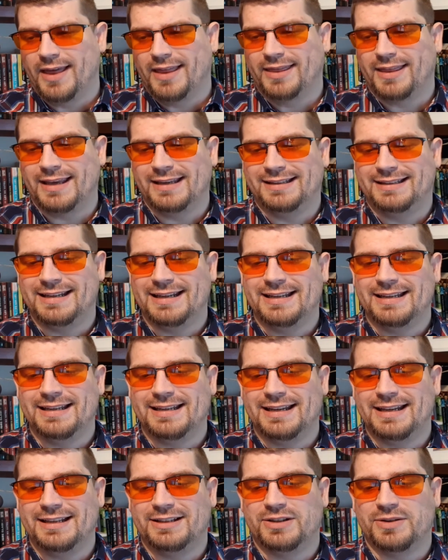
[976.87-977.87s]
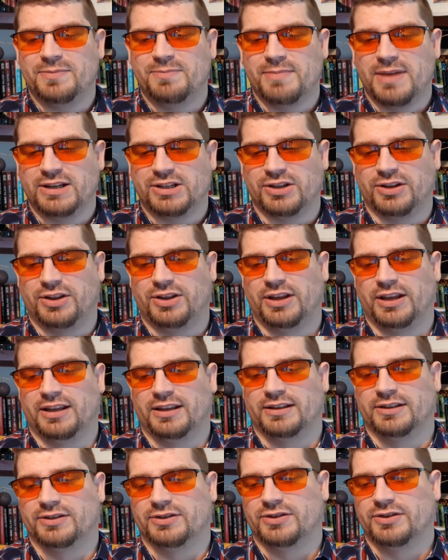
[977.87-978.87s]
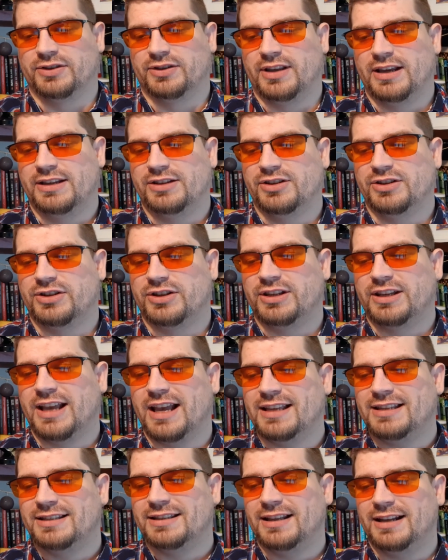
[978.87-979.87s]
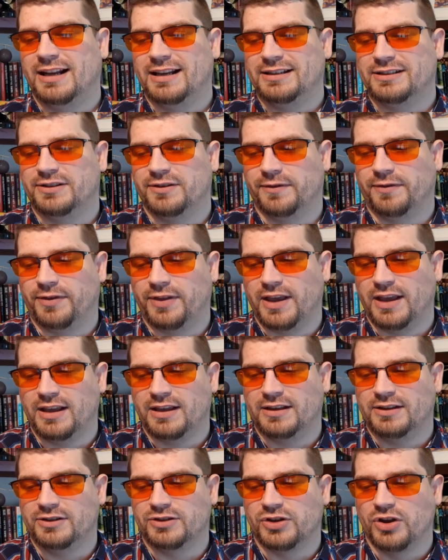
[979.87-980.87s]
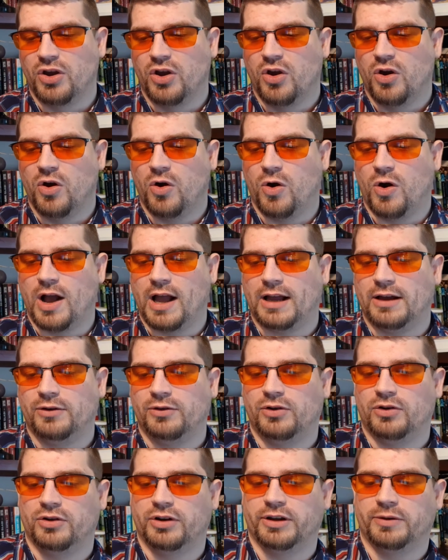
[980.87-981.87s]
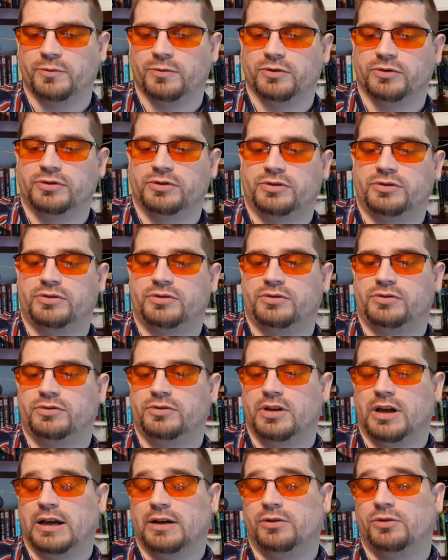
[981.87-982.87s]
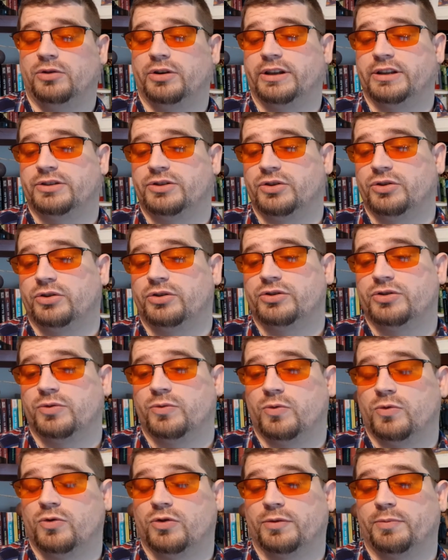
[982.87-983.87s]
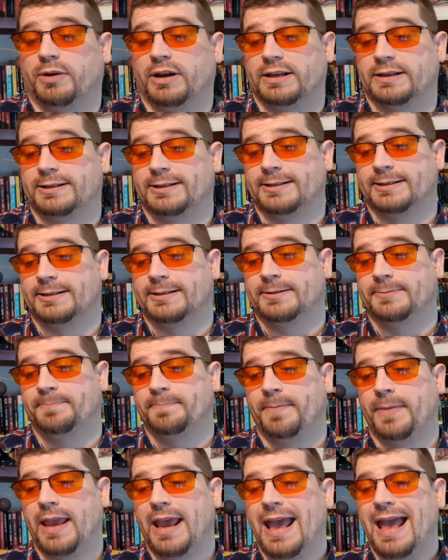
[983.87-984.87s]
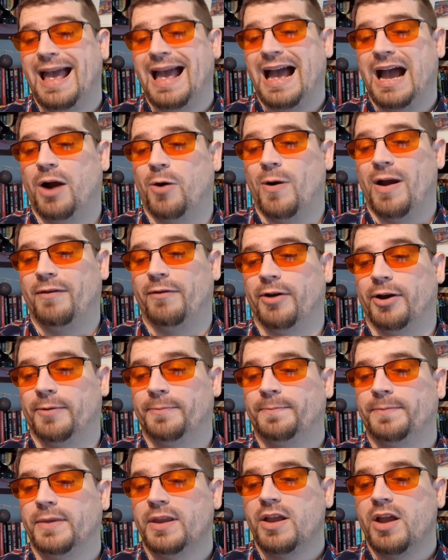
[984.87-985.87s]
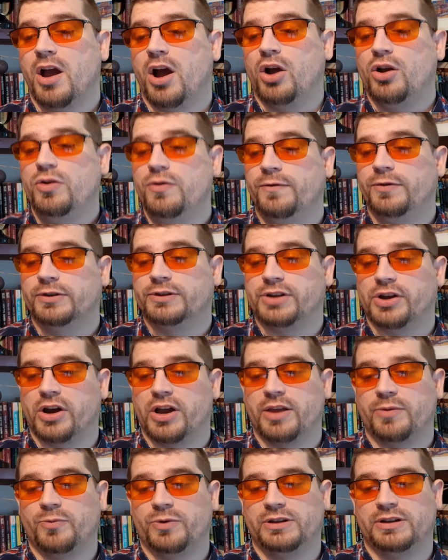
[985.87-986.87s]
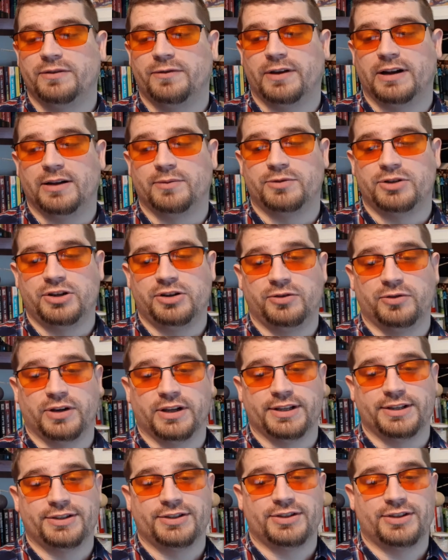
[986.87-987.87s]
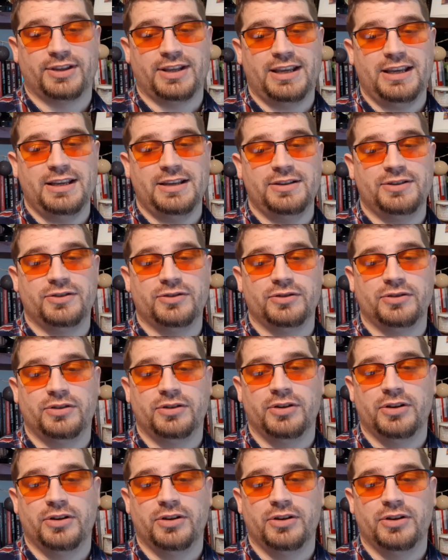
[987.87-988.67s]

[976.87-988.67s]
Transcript: They didn't need to measure things. They just guessed the lengths of things or how long it took to walk places. However, over time we developed units. These